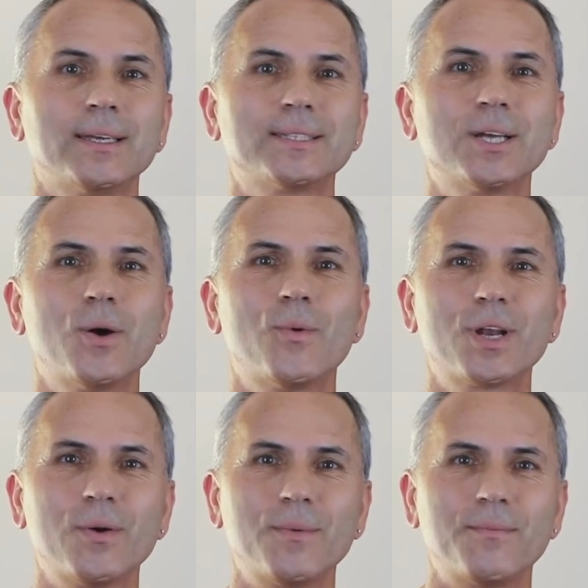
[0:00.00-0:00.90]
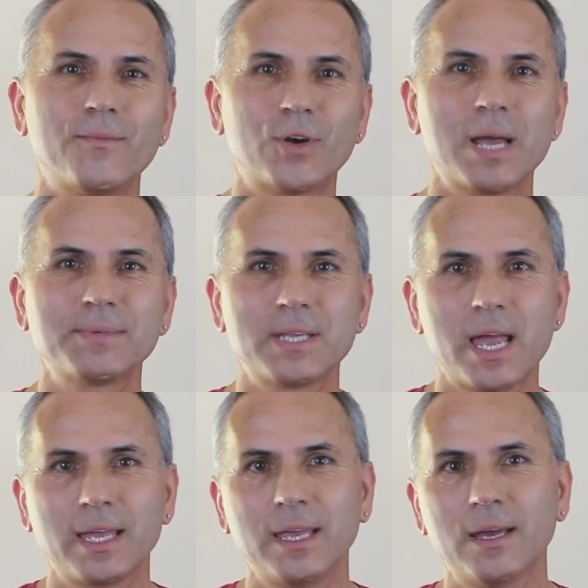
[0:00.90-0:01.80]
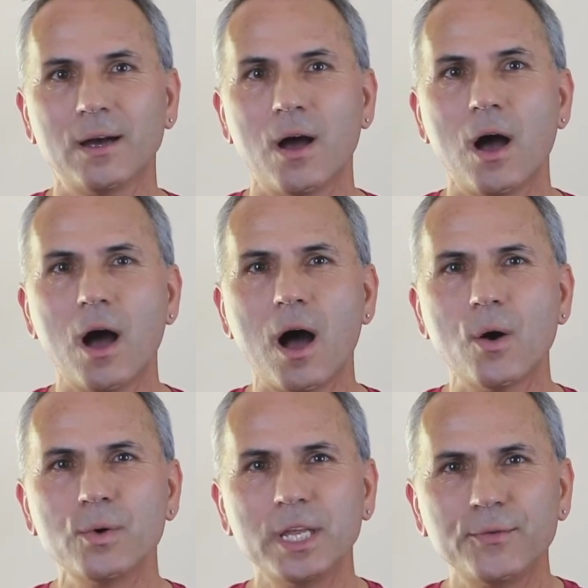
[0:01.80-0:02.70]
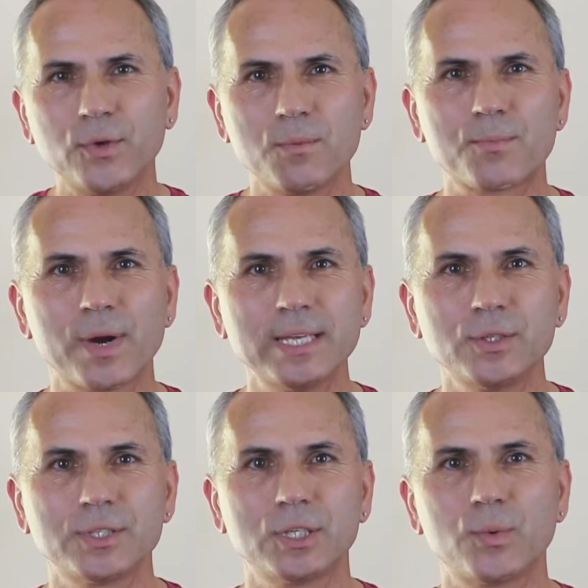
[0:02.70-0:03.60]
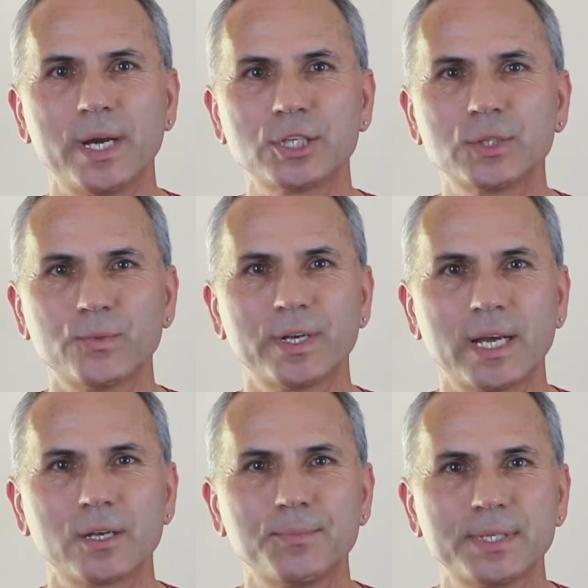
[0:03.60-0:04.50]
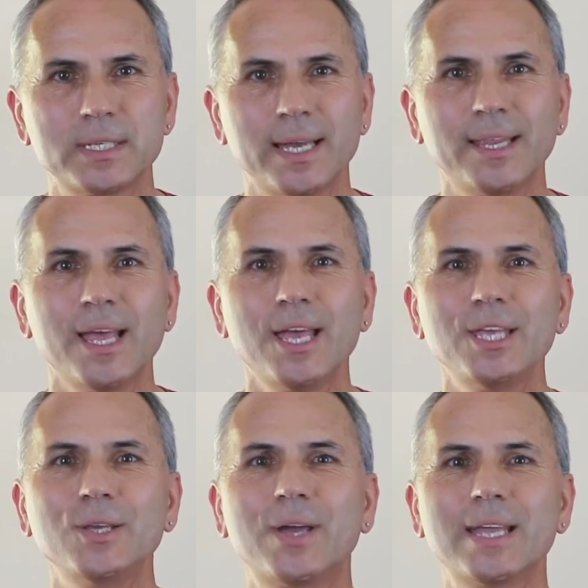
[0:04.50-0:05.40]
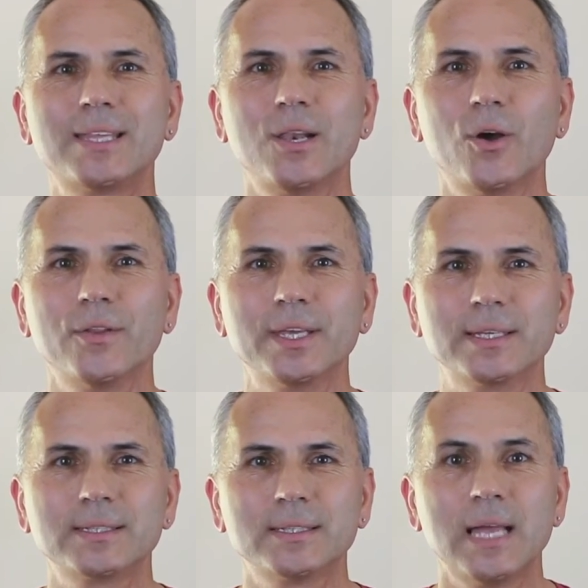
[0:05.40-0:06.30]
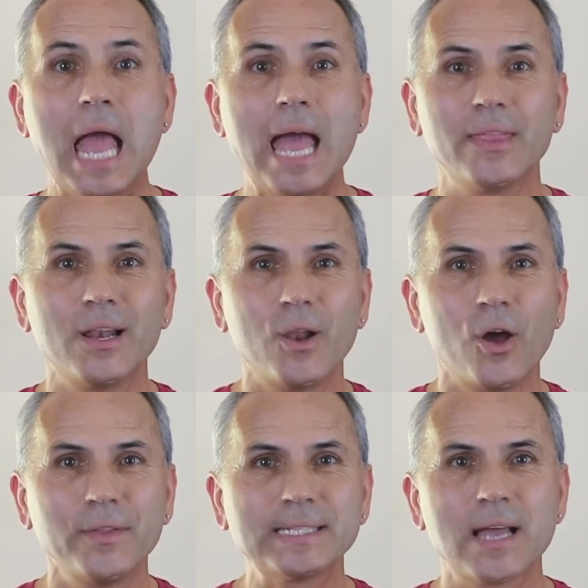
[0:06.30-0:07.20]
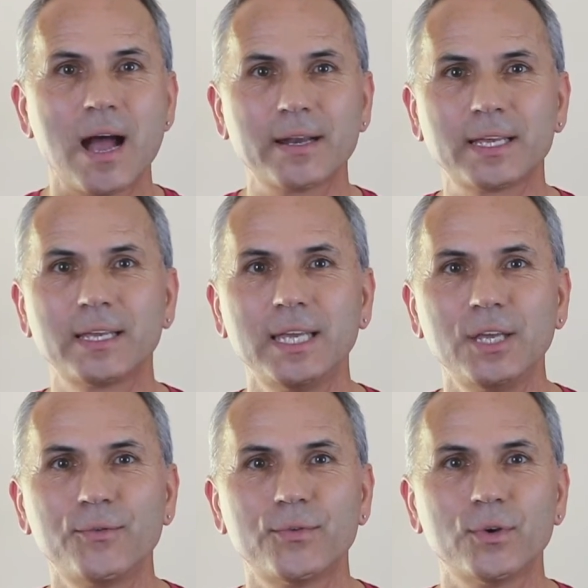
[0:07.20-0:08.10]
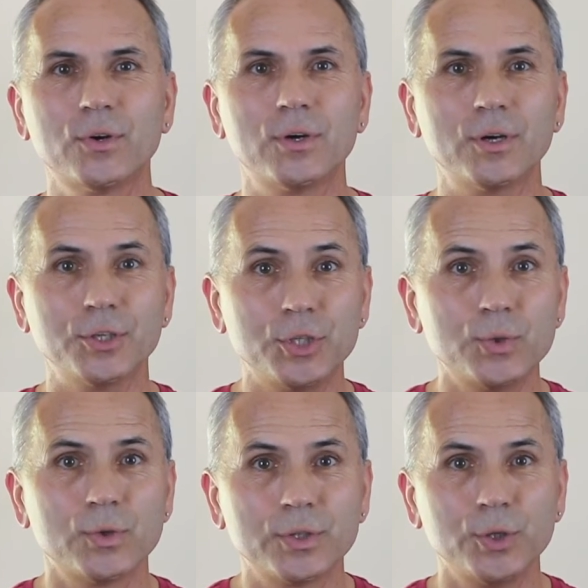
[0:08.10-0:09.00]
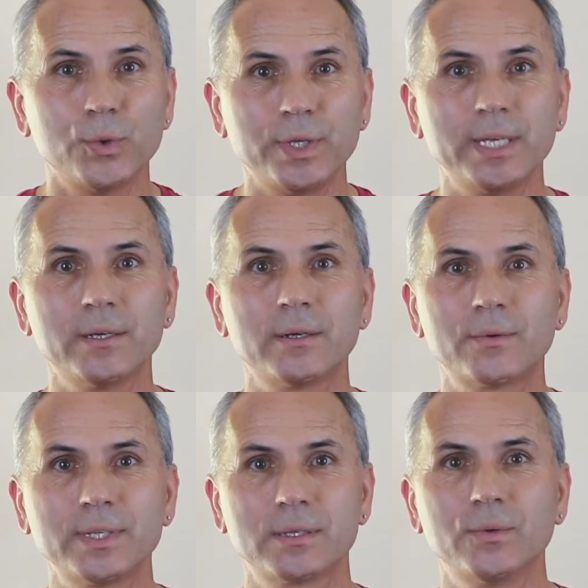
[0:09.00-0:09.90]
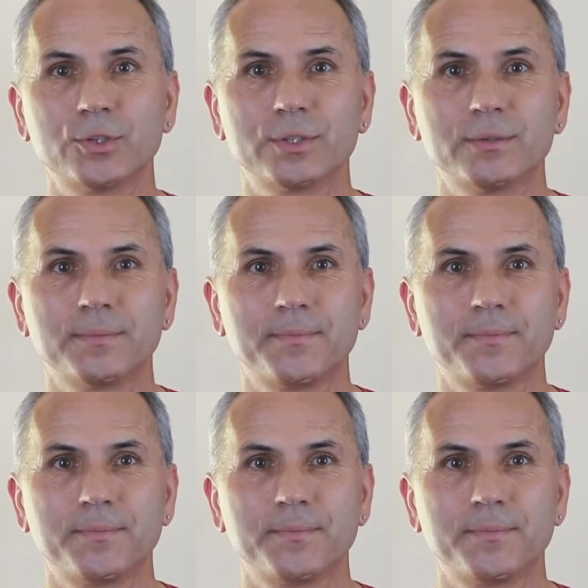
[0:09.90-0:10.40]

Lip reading: So what I'm saying here, only if you embrace your situation 100%, you get the learnings. And the learnings are the key for your New Year resolution.